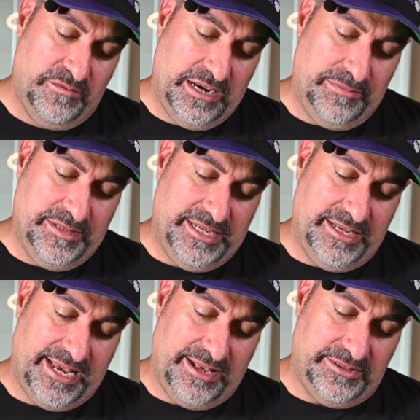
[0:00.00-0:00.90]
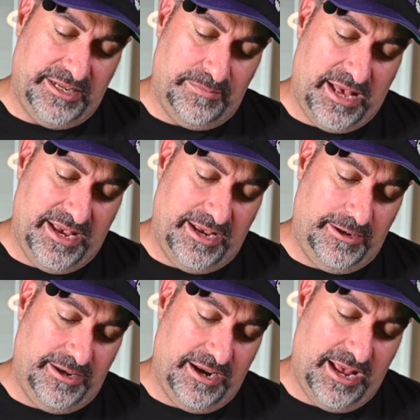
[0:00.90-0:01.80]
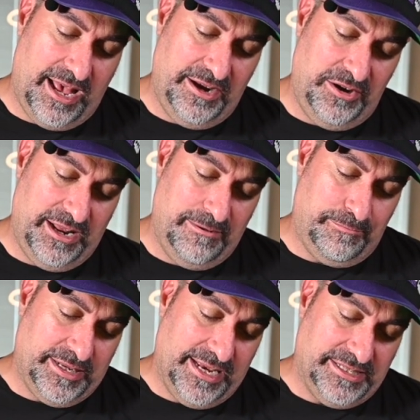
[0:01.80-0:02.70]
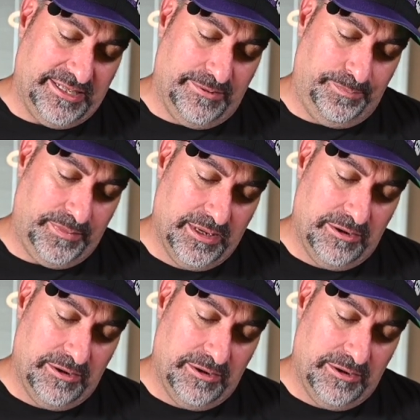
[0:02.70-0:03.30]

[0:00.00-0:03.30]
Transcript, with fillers: Vitamin D, calcium, ion, iron, and potassium.